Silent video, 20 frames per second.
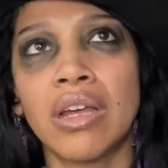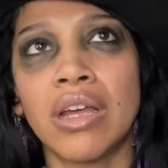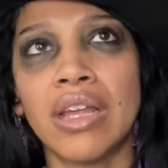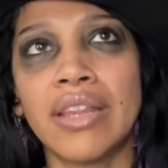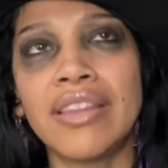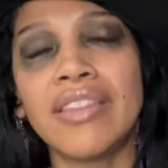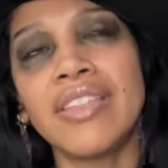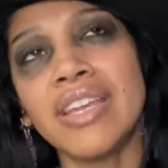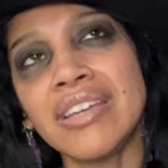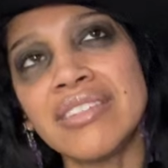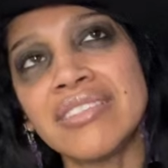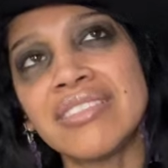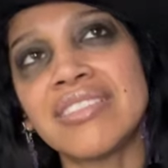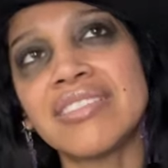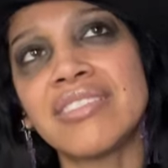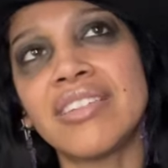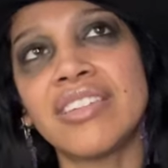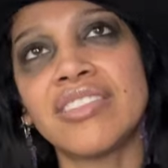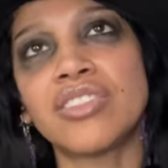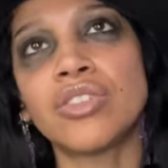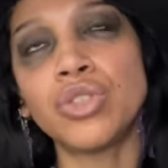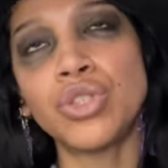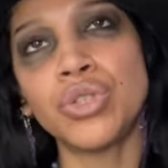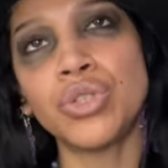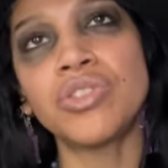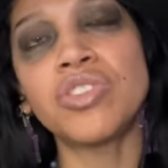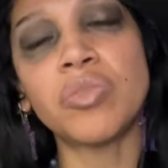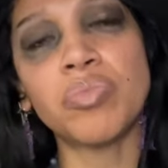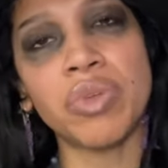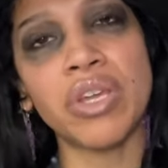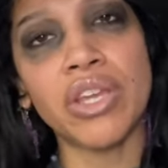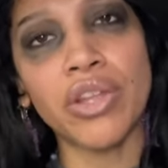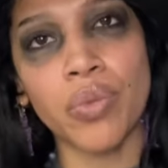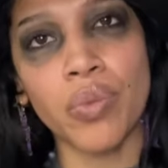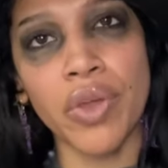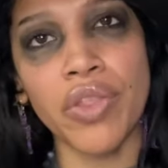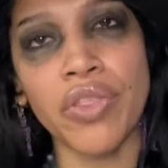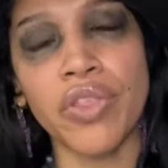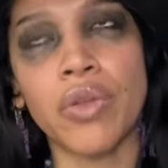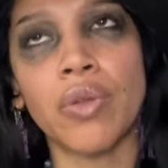The thing is they still choose to be here
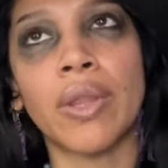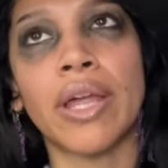with you.